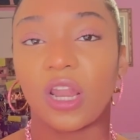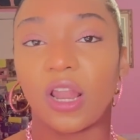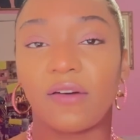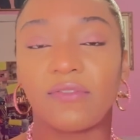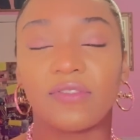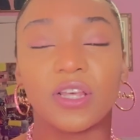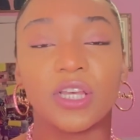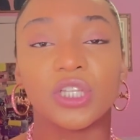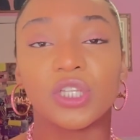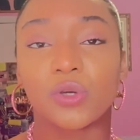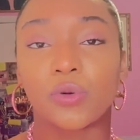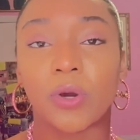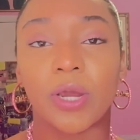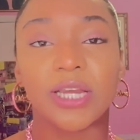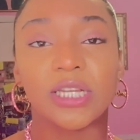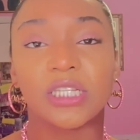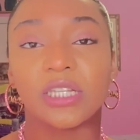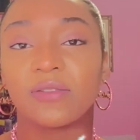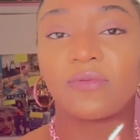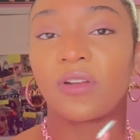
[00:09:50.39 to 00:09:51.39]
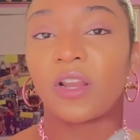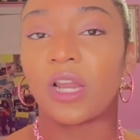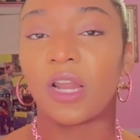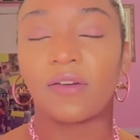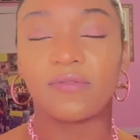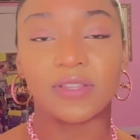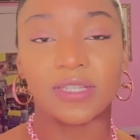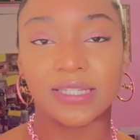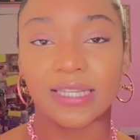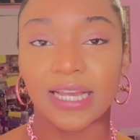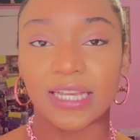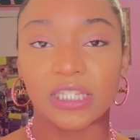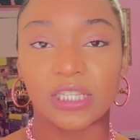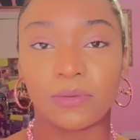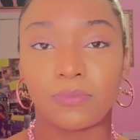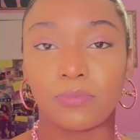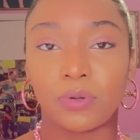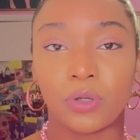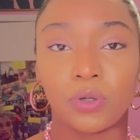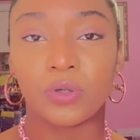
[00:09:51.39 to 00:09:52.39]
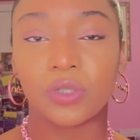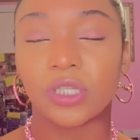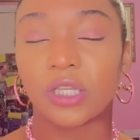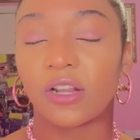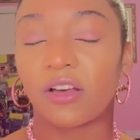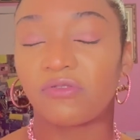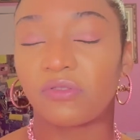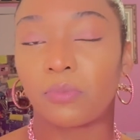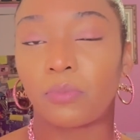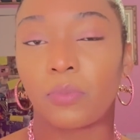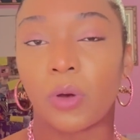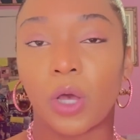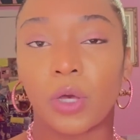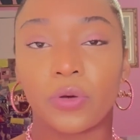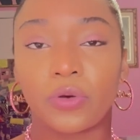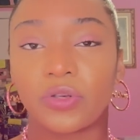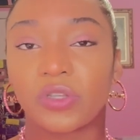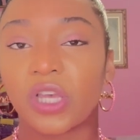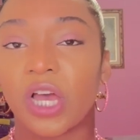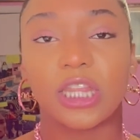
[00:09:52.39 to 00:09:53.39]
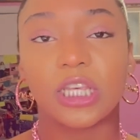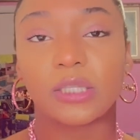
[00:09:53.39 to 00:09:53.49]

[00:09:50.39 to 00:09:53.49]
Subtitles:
Love this, creative, love the sexy boots, love the pose.